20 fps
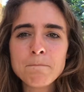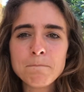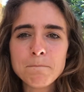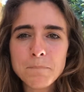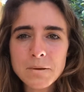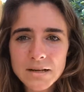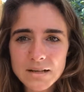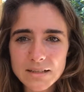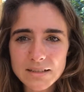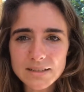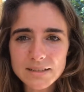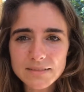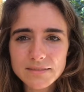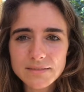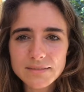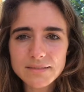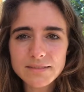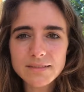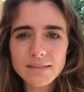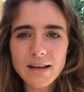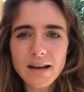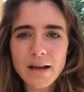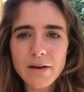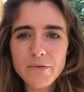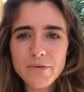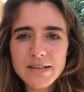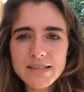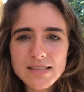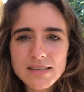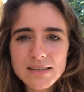But I
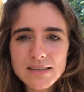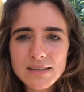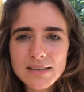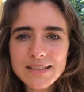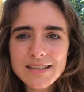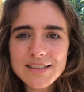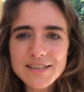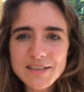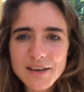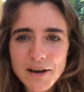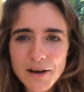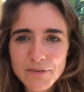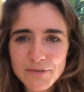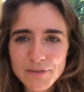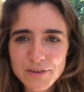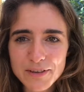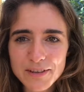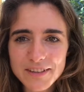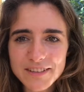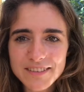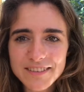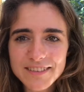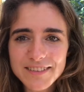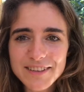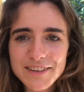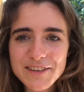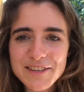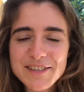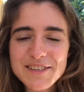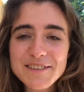recently discovered
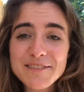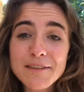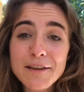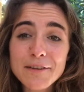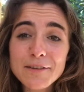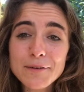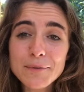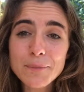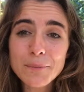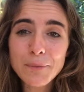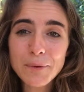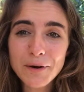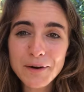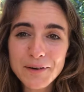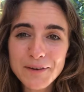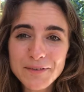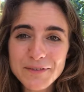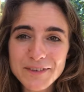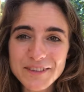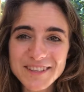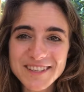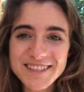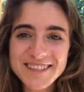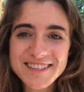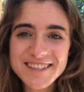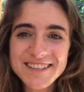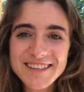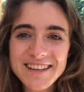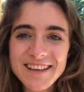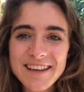there is another part of
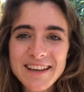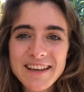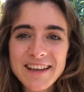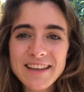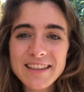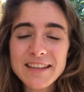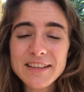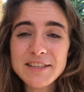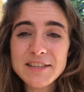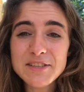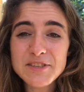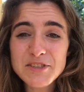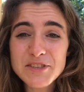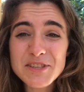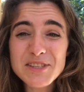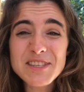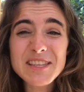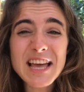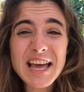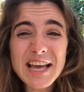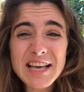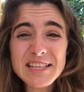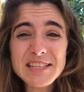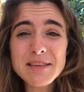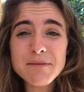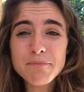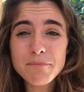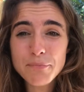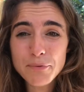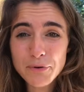us that is just as
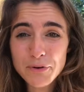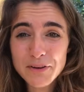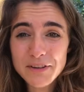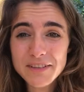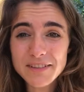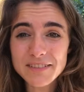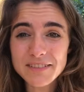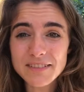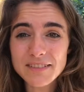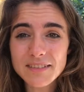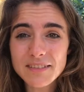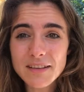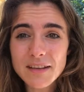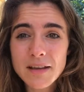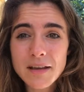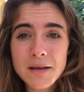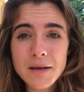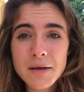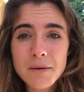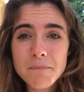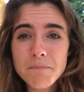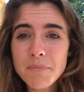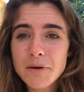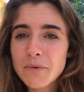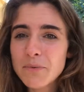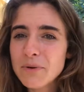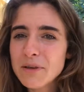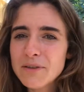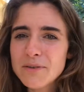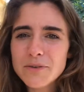important,
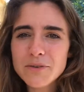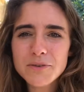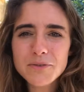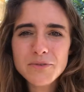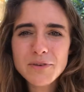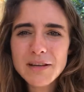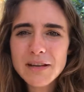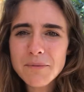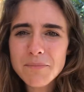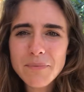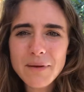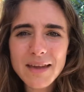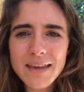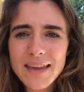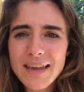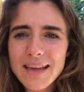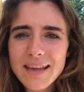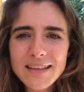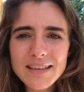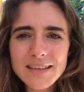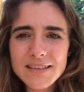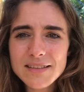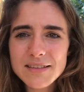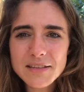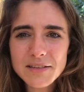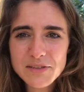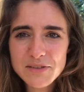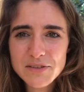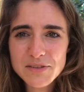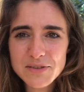but we don't really pay any
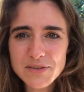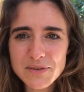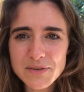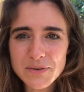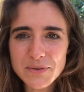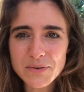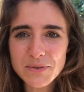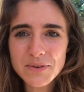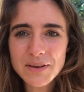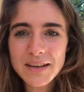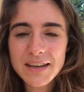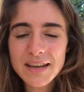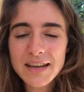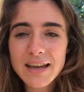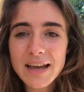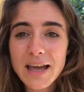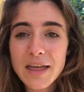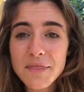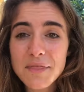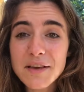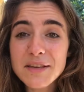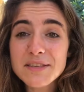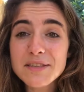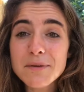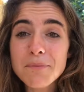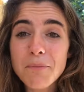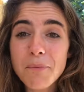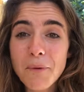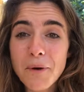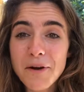attention to. And that's
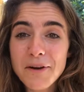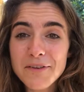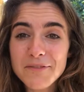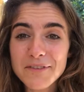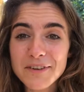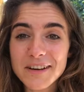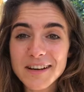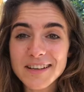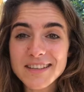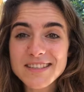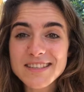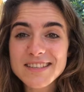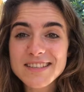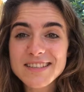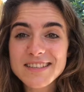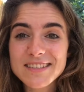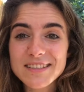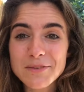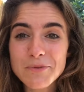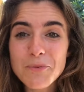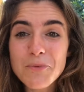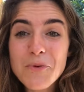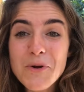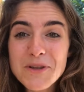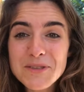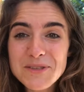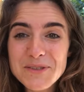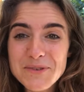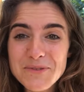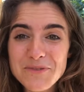the part of us that
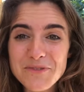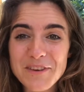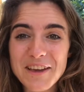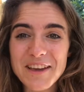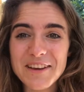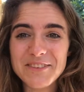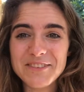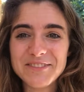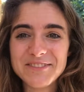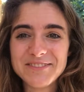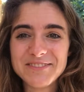wants to fail.